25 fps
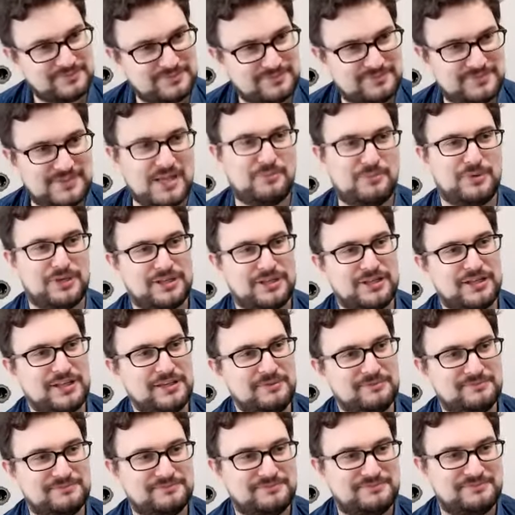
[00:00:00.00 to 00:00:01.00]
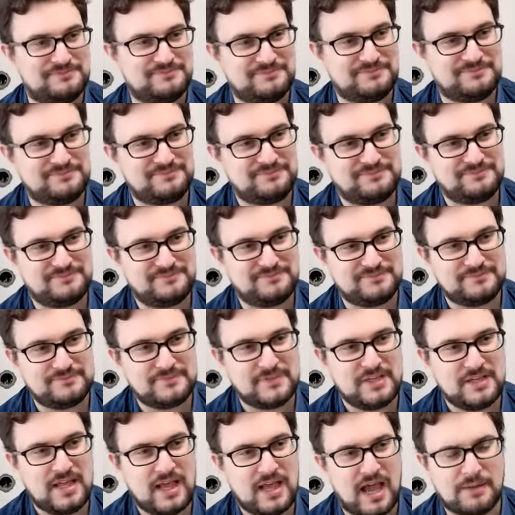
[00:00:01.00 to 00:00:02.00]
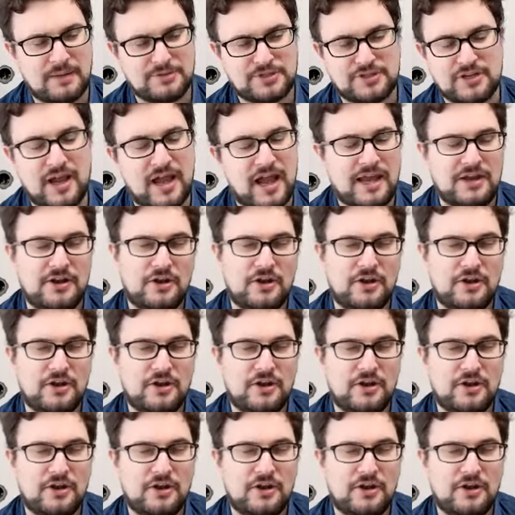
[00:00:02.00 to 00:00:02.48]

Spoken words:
typically. I'm sure I know